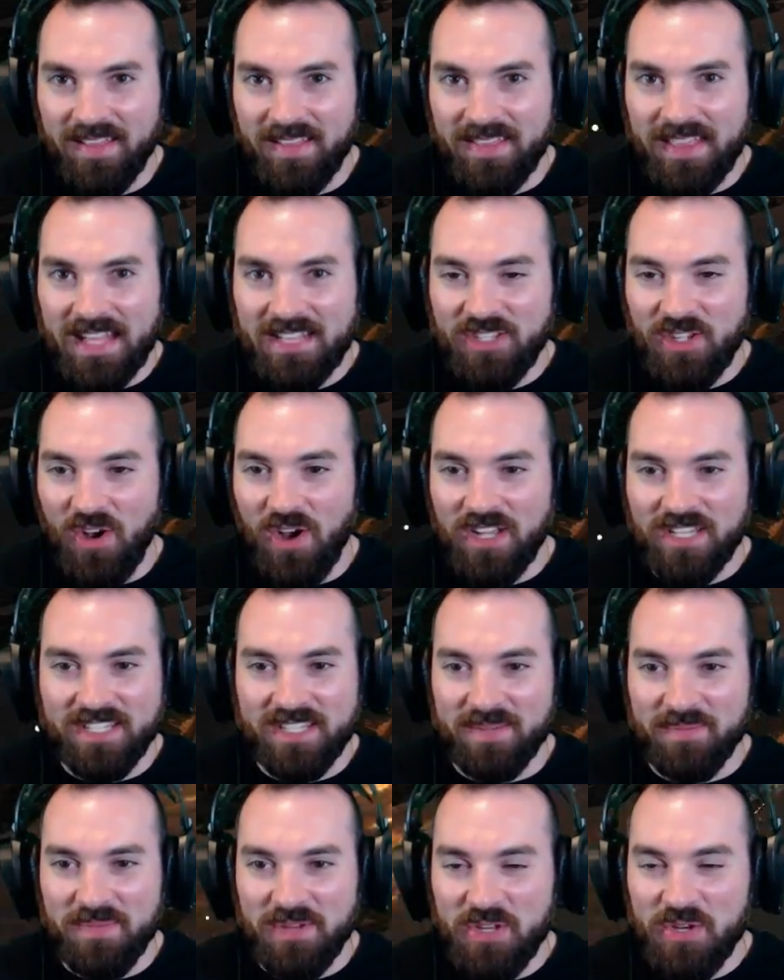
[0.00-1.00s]
That's
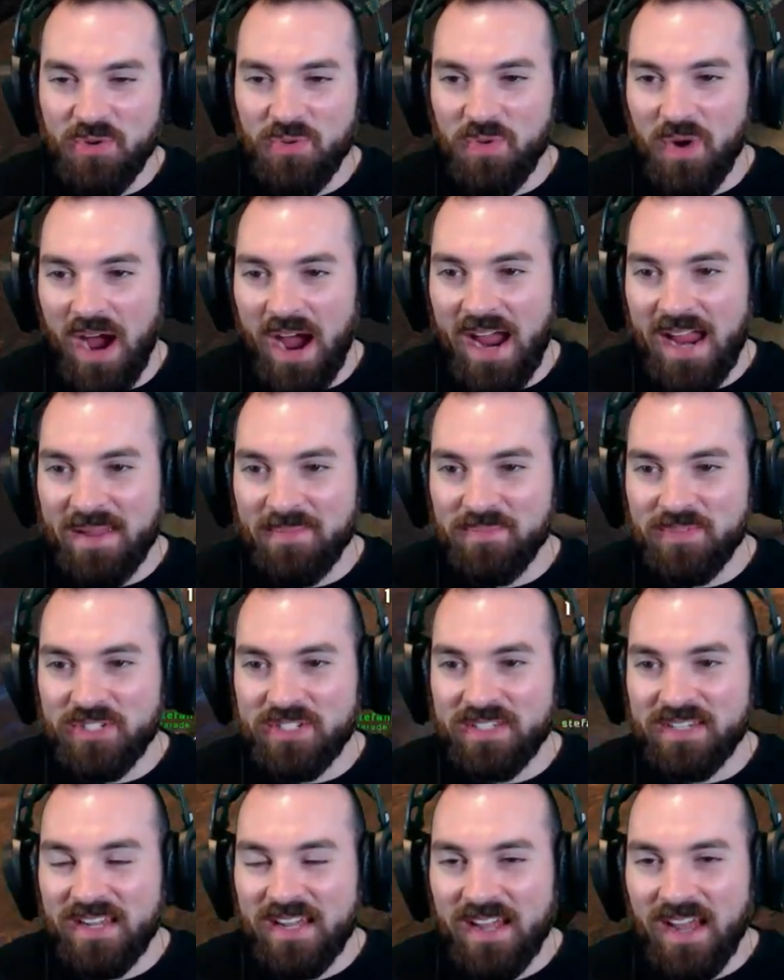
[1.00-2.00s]
awesome. You, I am,
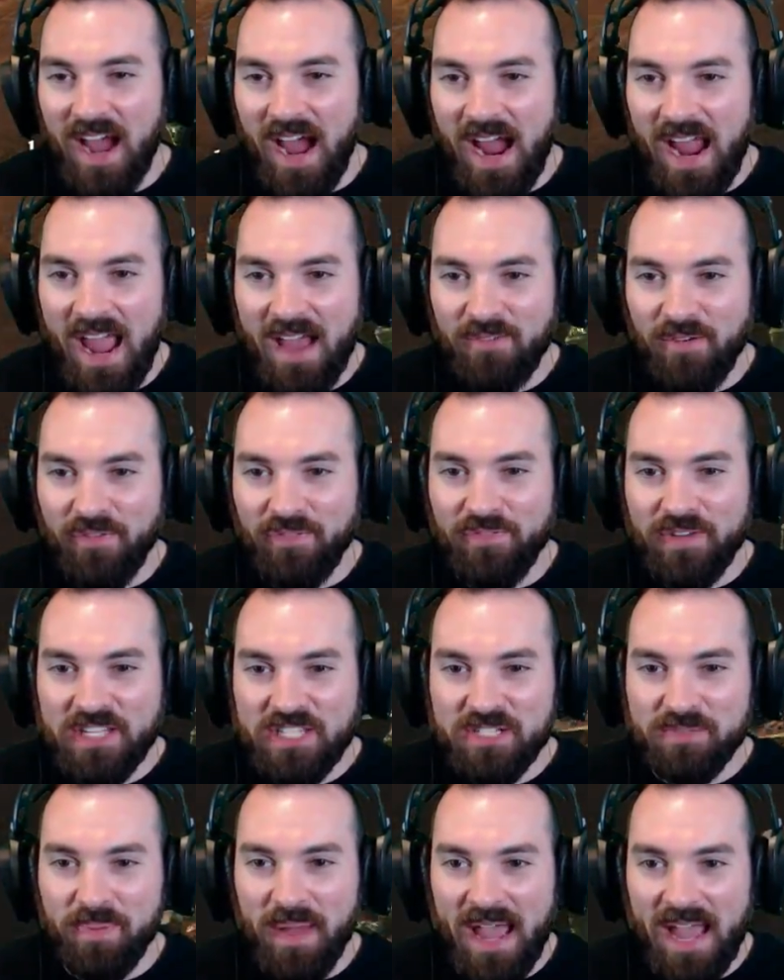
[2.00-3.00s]
I have a
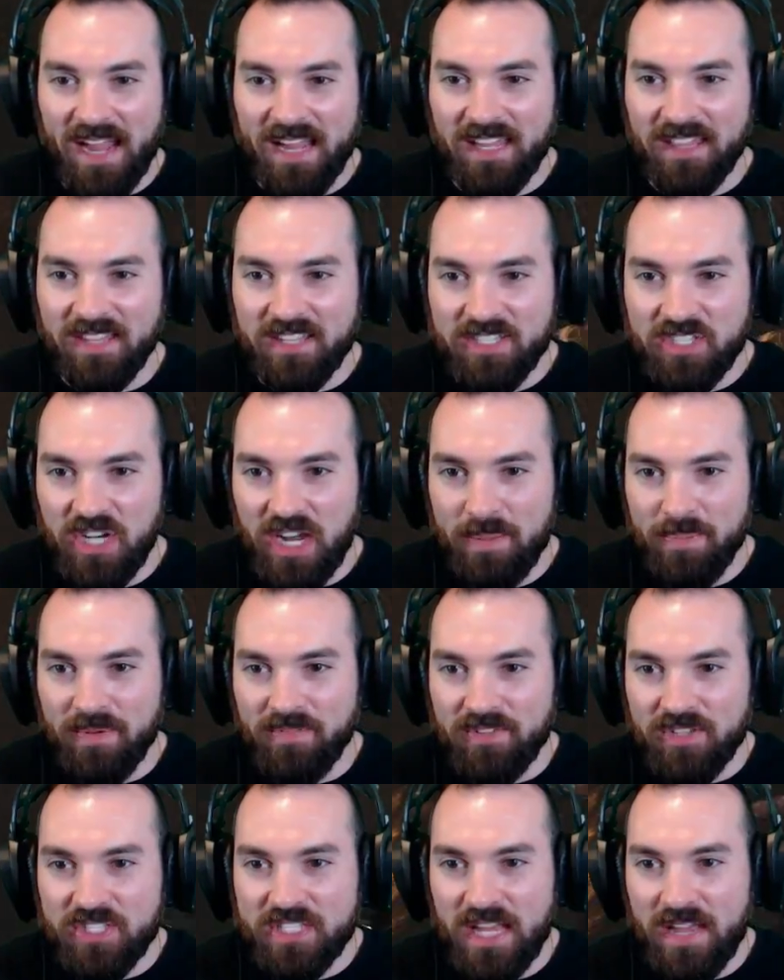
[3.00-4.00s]
fist pack in the shape of
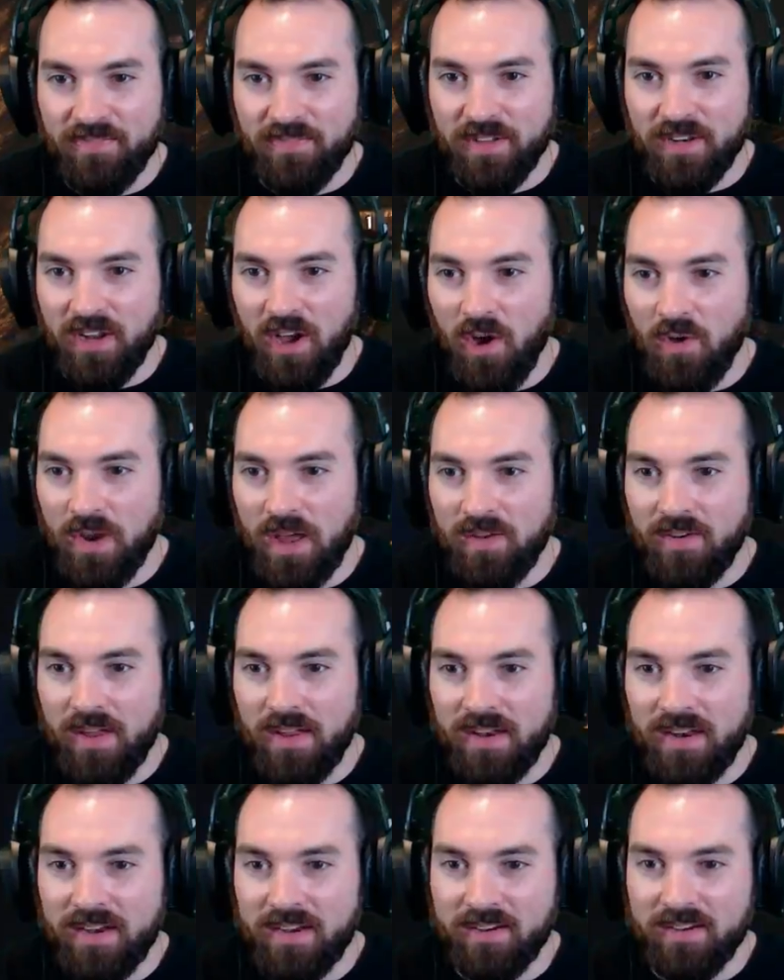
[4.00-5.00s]
a Stefan. Oh no, no,
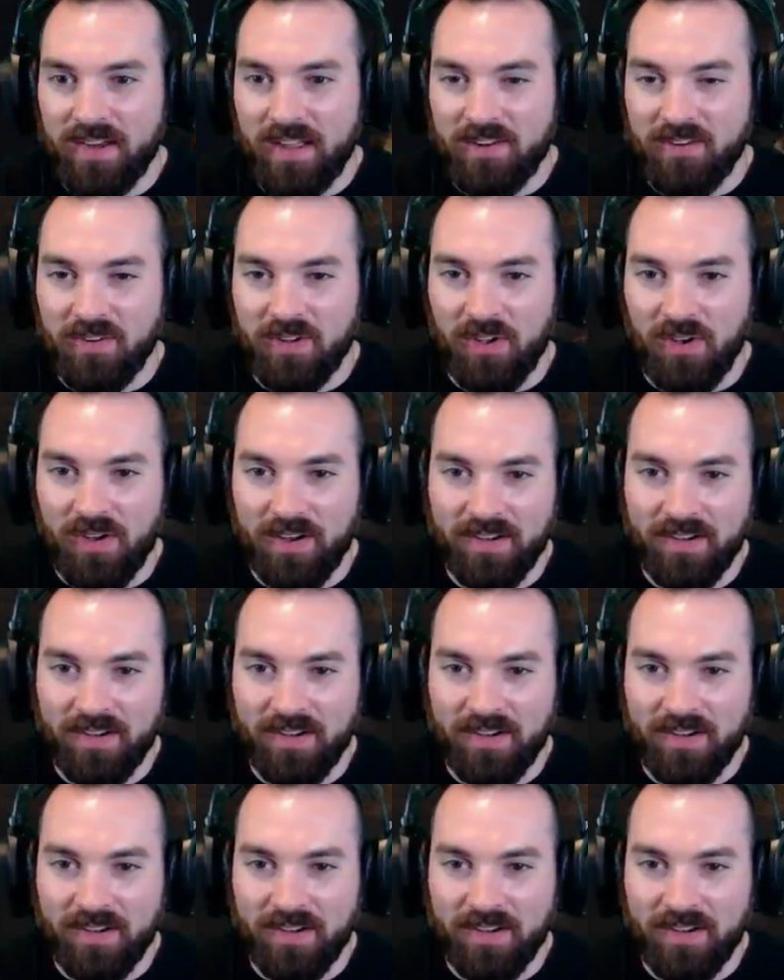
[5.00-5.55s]
no, no, you're gone.